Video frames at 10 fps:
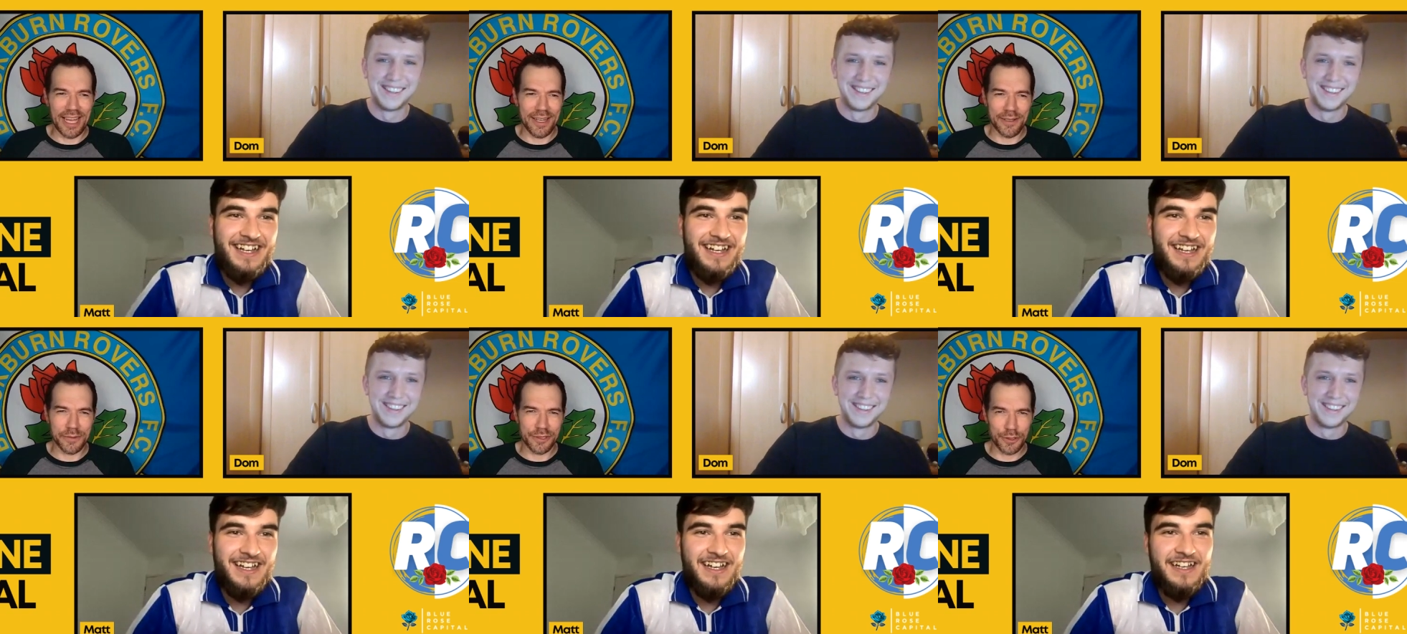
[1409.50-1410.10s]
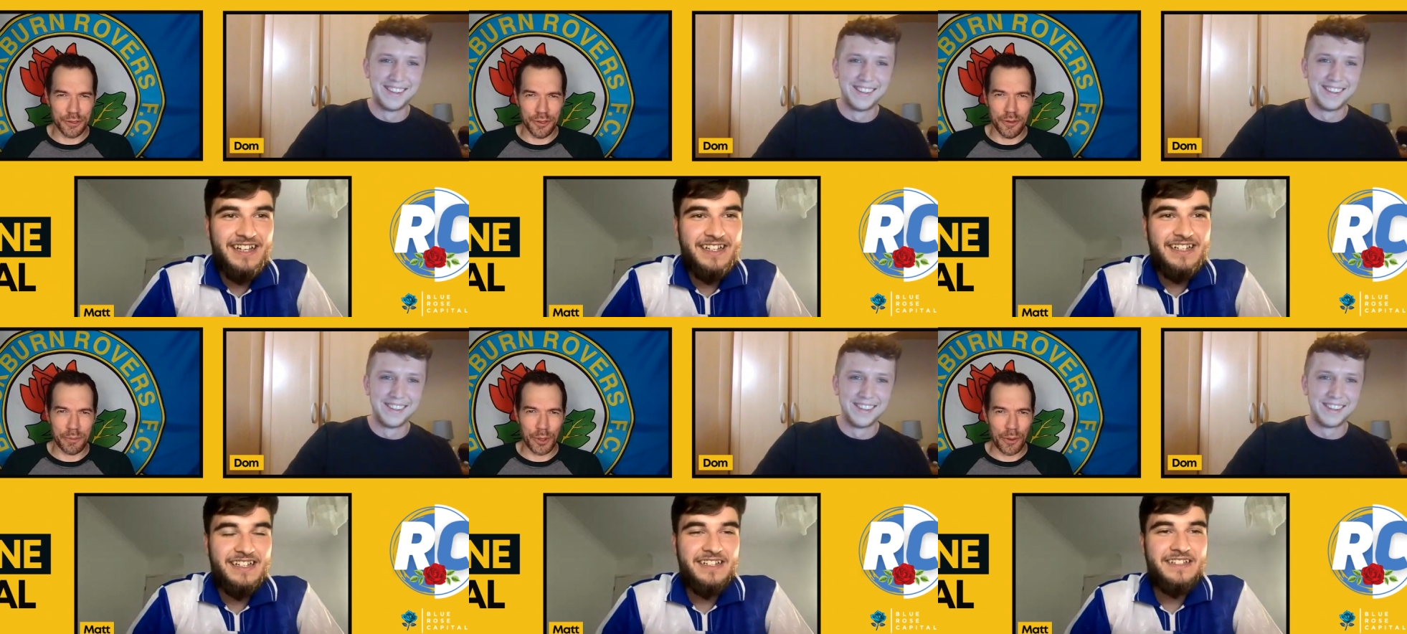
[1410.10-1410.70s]
Speaker 1: on that. It was
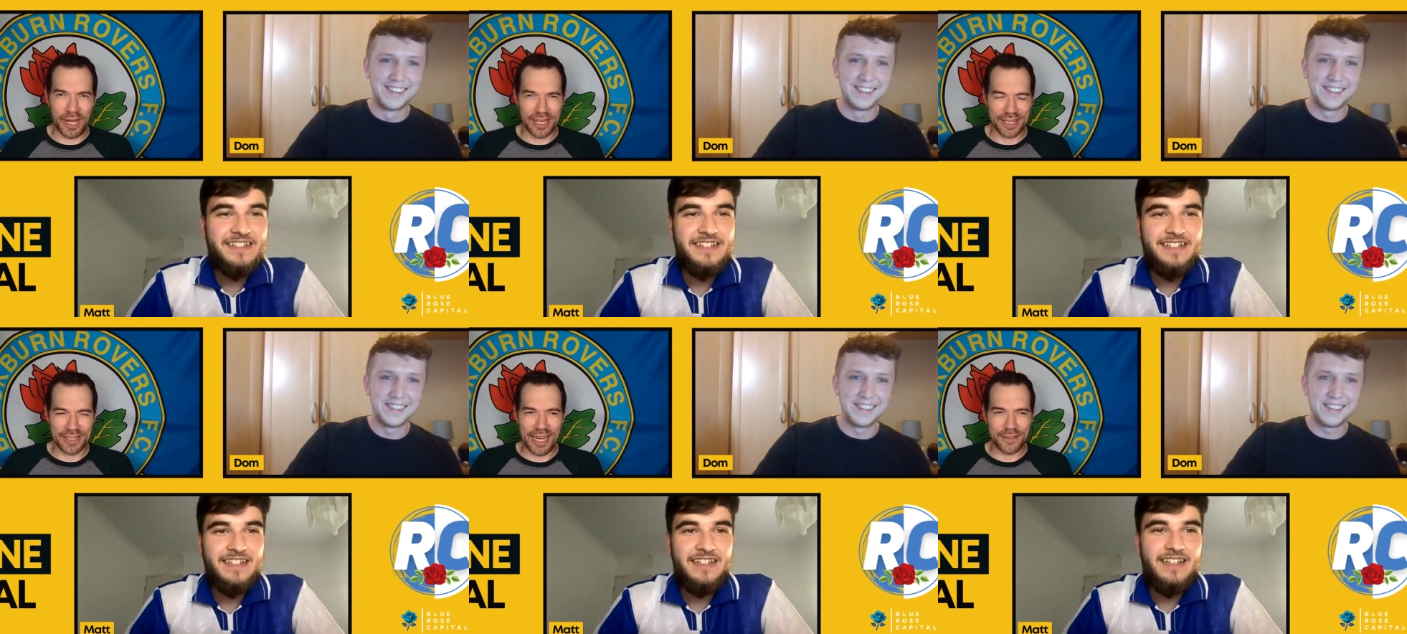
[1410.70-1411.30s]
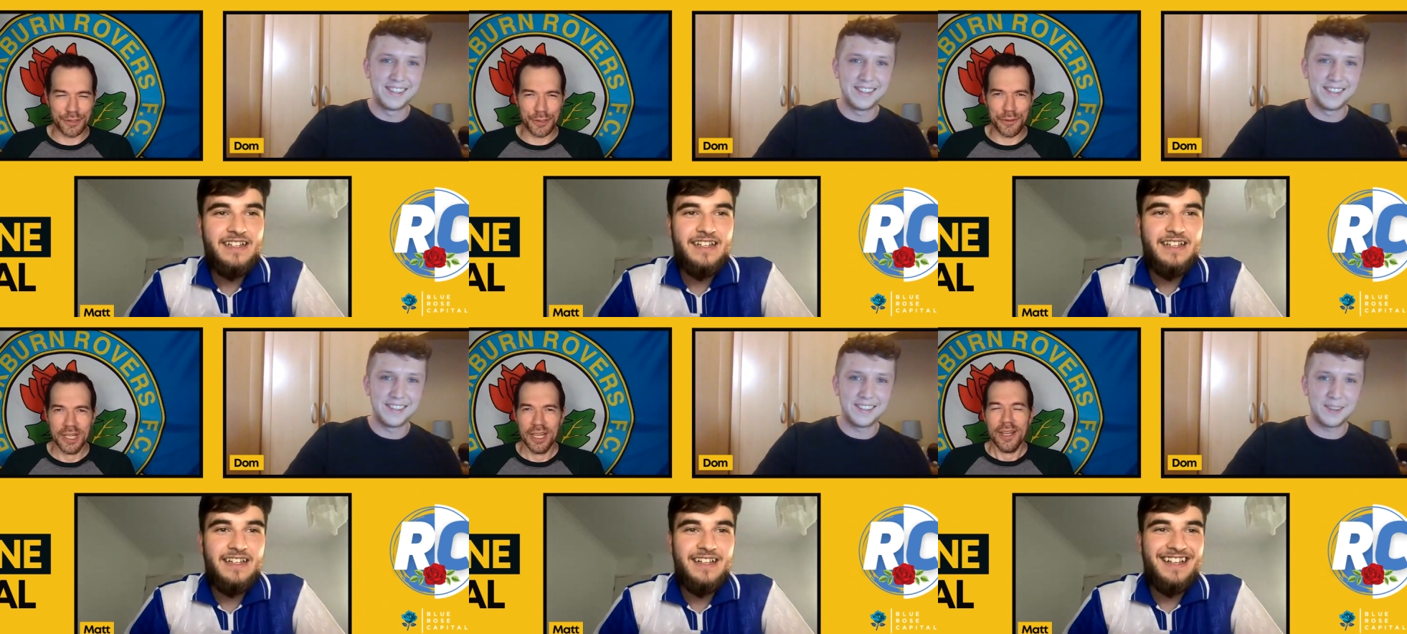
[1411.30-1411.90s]
too poetic not
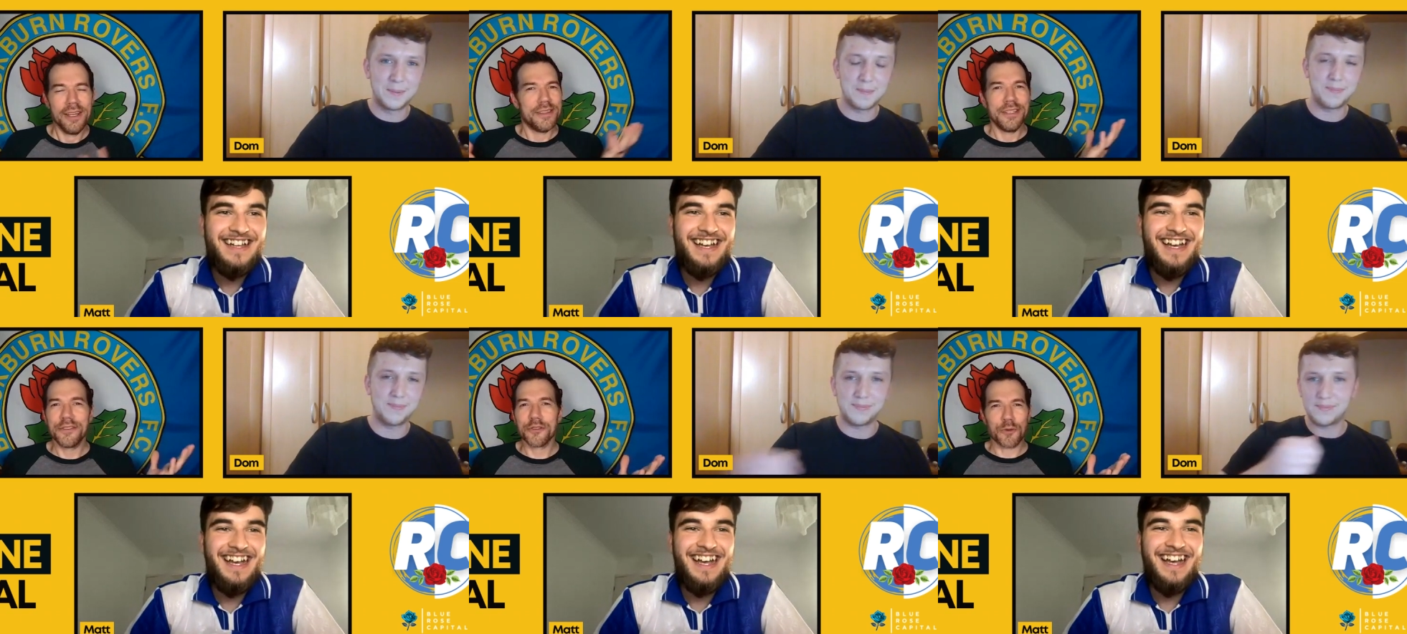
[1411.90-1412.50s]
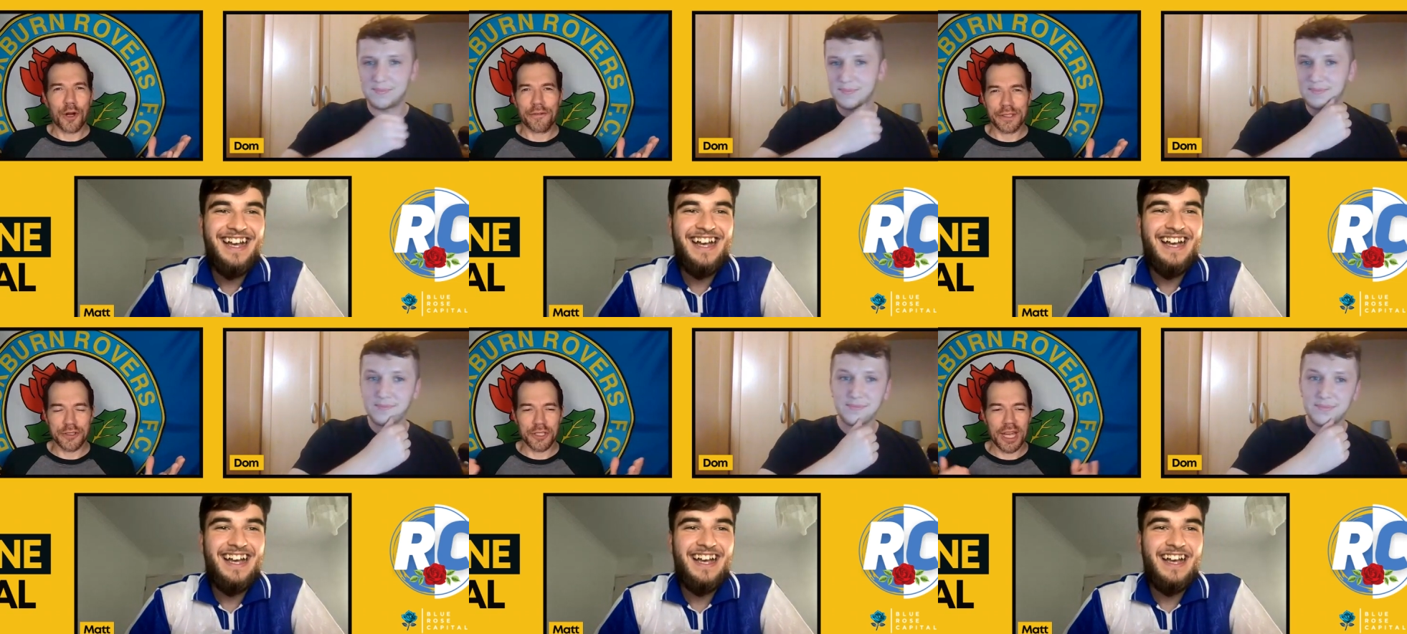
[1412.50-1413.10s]
to. This is
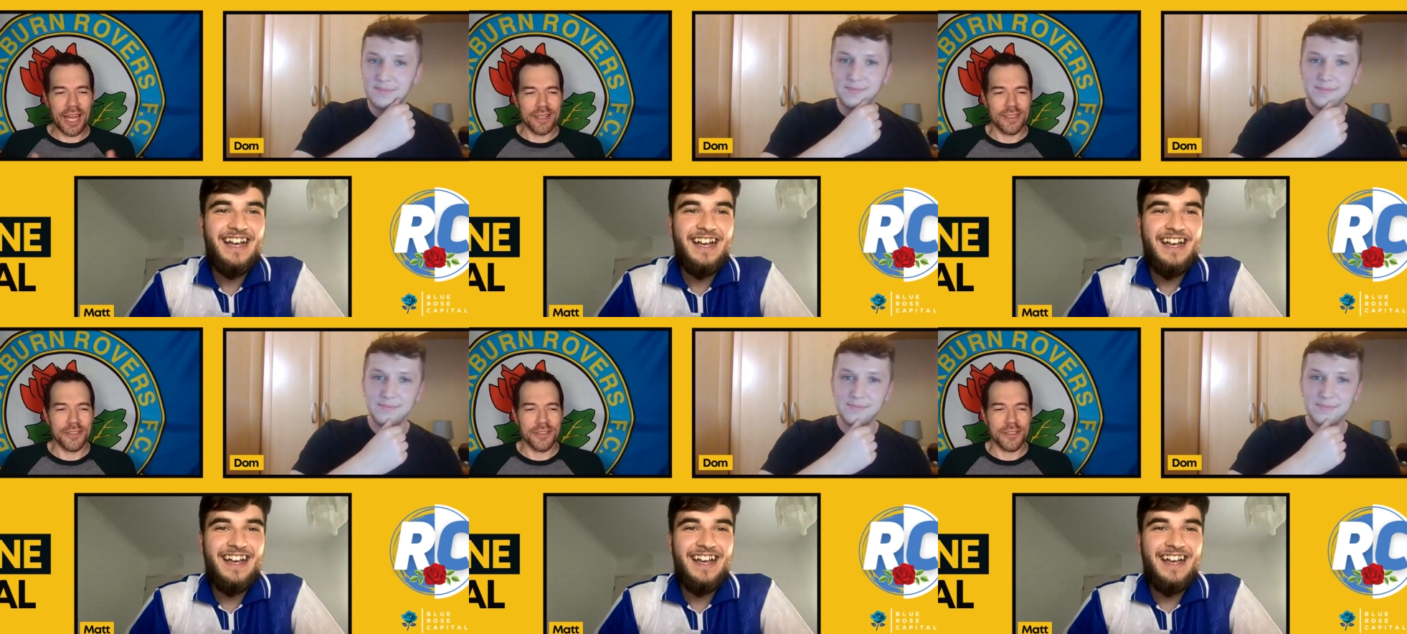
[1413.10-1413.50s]
Rover's chat.